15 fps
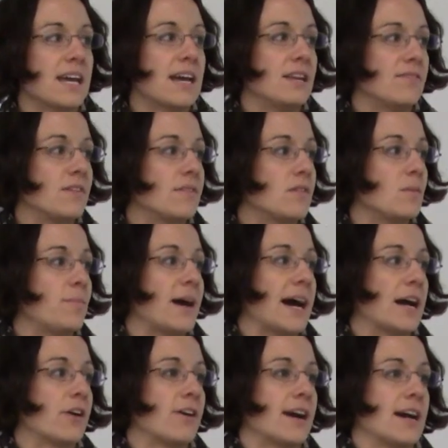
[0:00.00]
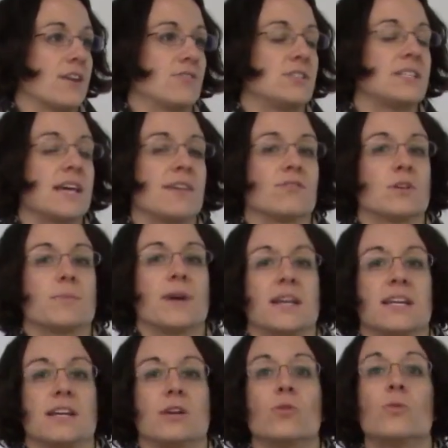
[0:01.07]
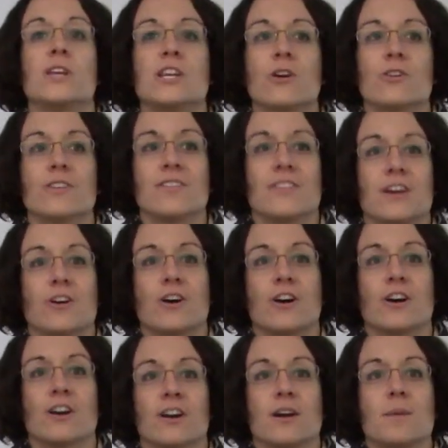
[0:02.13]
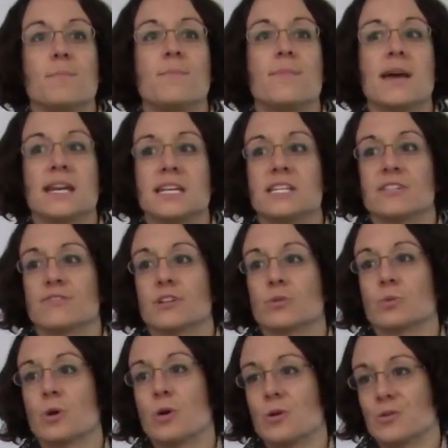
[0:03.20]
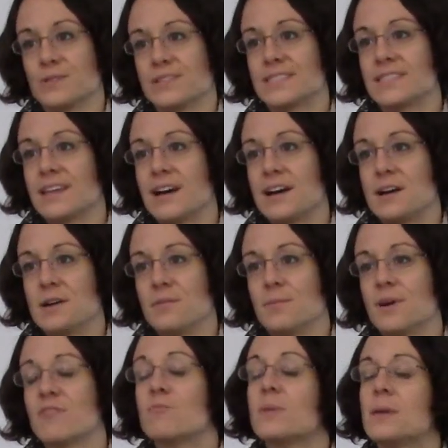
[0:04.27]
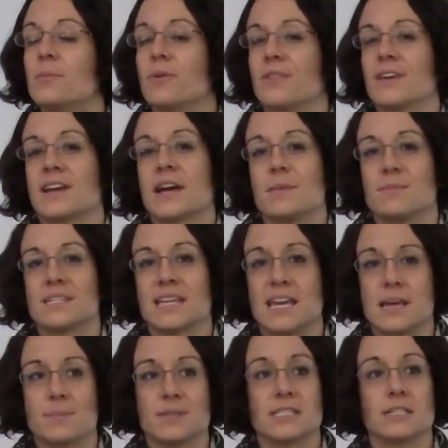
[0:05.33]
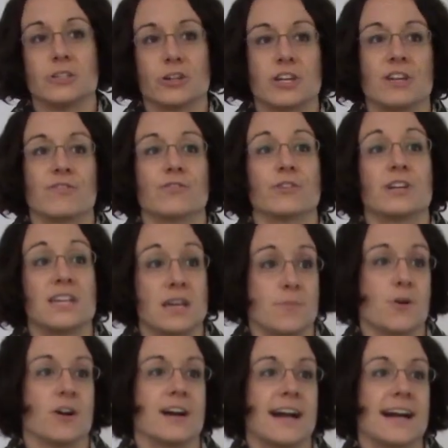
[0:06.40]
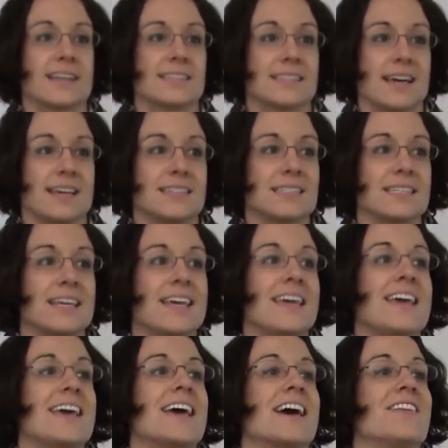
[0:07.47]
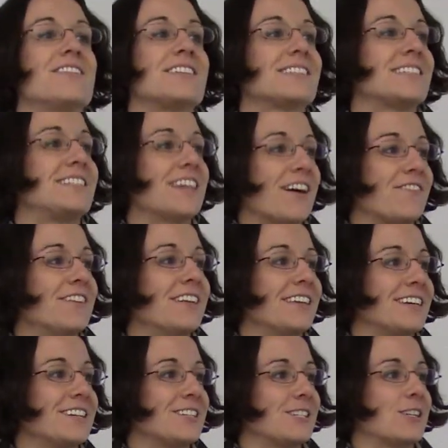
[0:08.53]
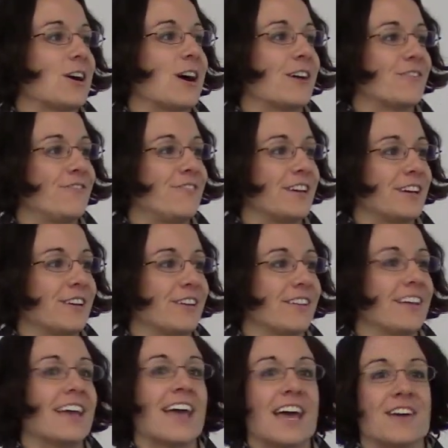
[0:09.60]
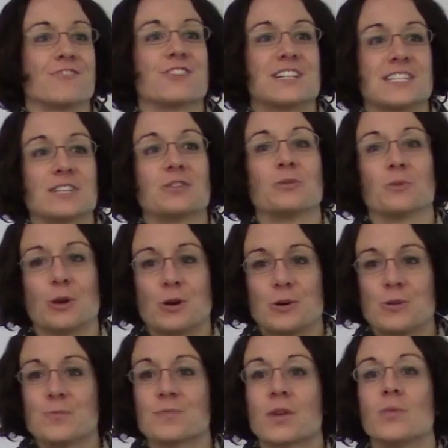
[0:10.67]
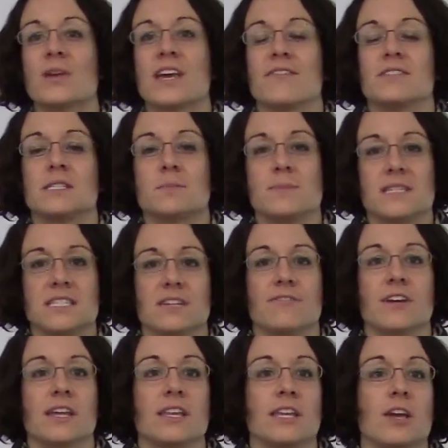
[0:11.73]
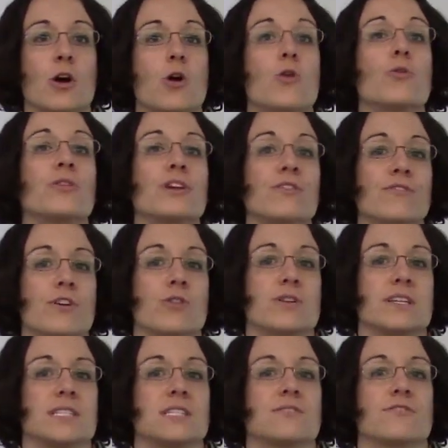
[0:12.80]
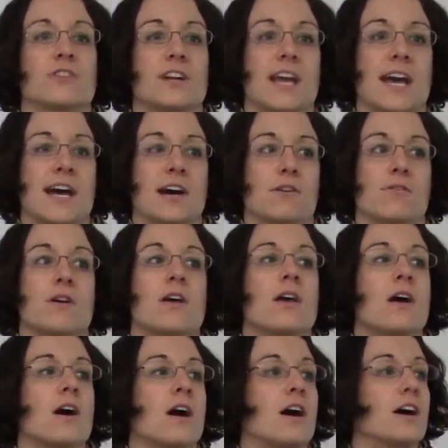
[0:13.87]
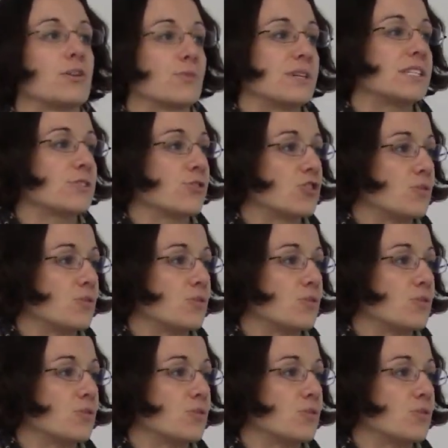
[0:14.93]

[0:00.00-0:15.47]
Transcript: kind of give the background to everybody, we know that there are many different roles um, of people that come to campus looking for EMR access. And this definitely does not fill every single role. We have specifically only focused for now on research